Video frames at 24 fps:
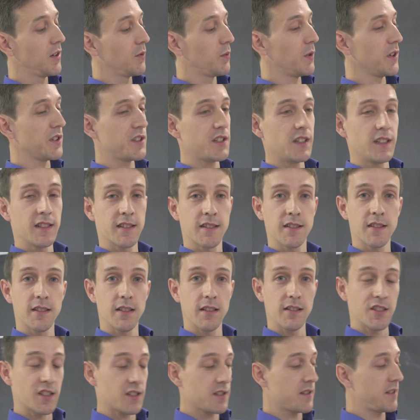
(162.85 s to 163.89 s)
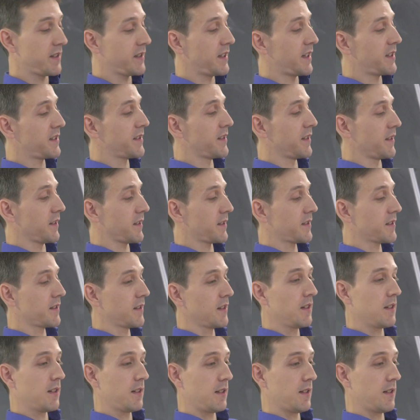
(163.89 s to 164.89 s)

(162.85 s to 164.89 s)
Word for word: which is just the distance